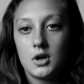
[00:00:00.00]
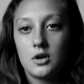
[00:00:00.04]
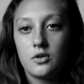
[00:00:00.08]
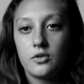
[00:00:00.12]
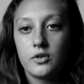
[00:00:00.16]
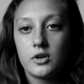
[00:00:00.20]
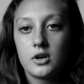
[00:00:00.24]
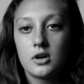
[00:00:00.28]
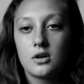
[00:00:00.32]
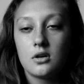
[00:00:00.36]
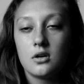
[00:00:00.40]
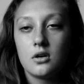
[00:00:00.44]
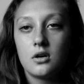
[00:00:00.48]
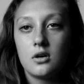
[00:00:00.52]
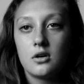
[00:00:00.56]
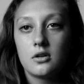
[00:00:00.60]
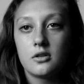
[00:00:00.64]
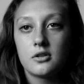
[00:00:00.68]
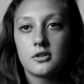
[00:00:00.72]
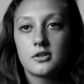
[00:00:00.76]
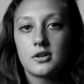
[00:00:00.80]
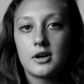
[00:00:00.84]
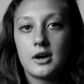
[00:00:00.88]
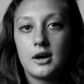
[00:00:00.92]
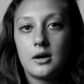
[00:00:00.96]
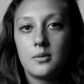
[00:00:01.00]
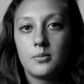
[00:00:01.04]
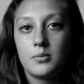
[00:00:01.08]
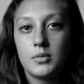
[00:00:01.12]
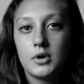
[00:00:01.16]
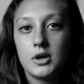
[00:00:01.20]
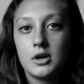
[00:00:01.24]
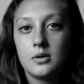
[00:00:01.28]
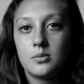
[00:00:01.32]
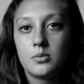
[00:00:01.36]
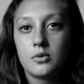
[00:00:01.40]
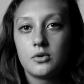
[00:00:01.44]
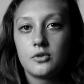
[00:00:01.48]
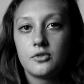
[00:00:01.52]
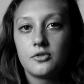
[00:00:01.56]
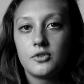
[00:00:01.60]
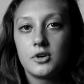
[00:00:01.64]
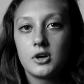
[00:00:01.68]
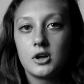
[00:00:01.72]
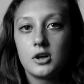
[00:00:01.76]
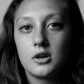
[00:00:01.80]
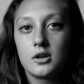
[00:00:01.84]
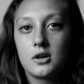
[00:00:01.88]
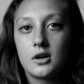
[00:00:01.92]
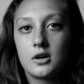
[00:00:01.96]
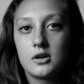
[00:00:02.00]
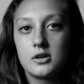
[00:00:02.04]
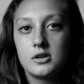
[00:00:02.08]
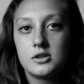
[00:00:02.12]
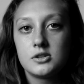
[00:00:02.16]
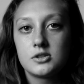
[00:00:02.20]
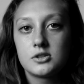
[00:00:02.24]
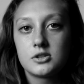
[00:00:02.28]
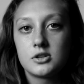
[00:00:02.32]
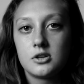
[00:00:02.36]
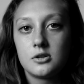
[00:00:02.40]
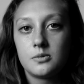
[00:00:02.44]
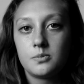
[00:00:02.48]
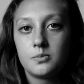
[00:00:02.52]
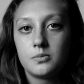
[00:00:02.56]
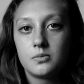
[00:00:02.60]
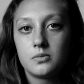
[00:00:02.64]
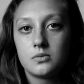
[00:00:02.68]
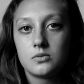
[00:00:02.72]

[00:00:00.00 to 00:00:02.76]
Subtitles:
I think a lot of the time people think that it's the